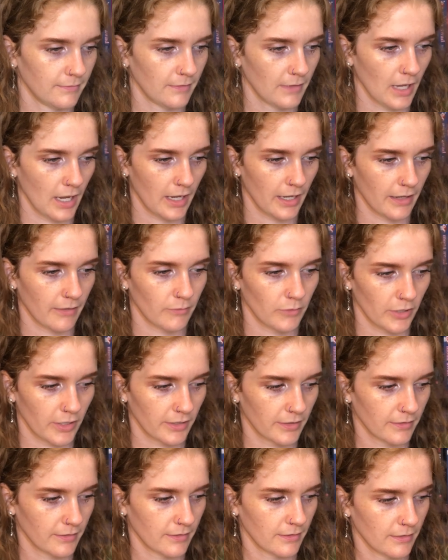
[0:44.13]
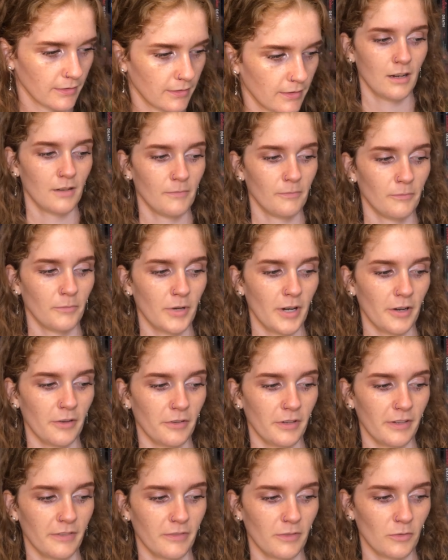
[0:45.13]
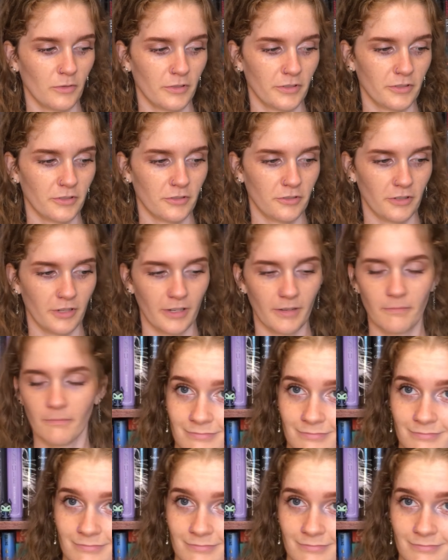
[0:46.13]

I have read. Priory of the Orange Tree.